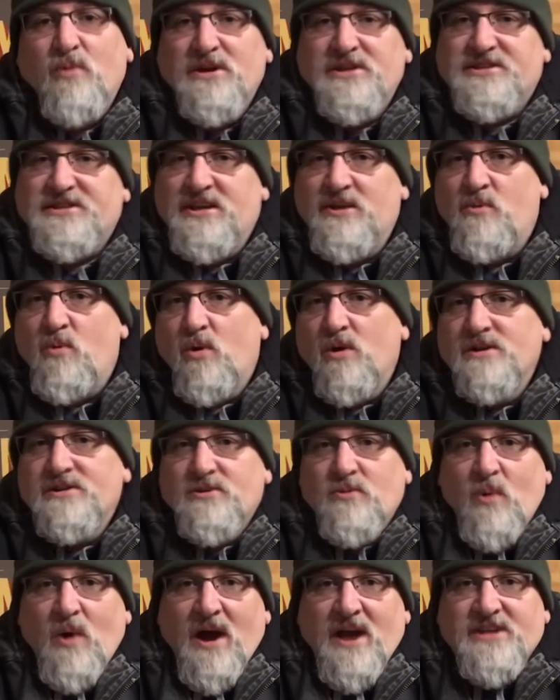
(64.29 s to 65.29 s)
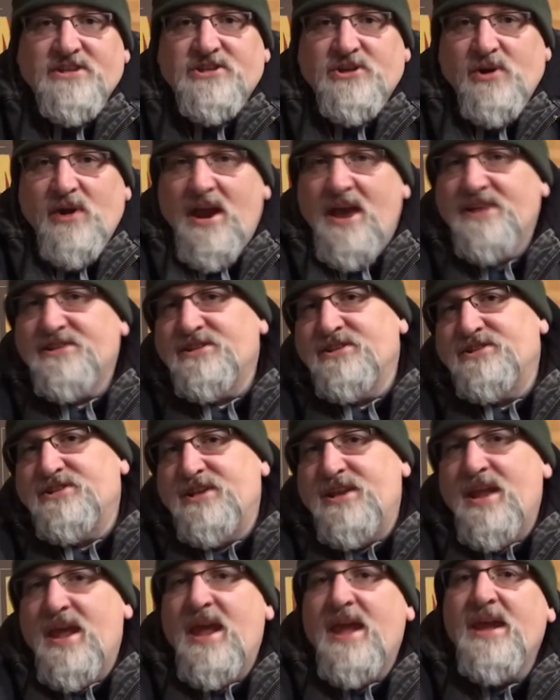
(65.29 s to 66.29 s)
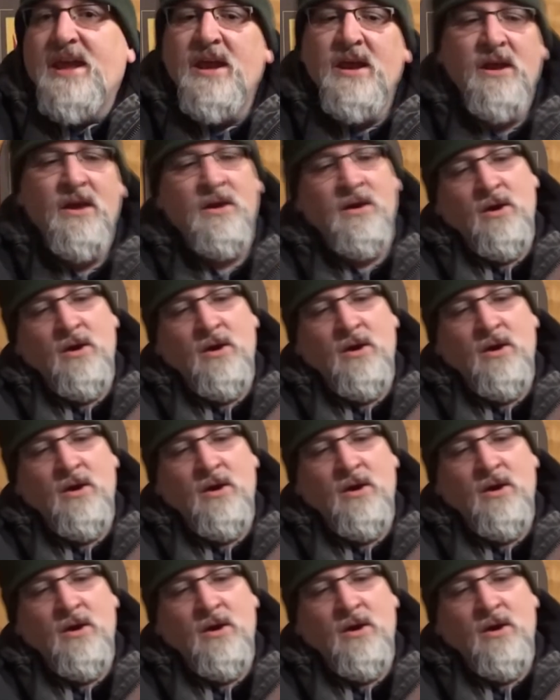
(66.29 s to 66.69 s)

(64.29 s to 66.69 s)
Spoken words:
Whiskey Words and Wisecracks, and today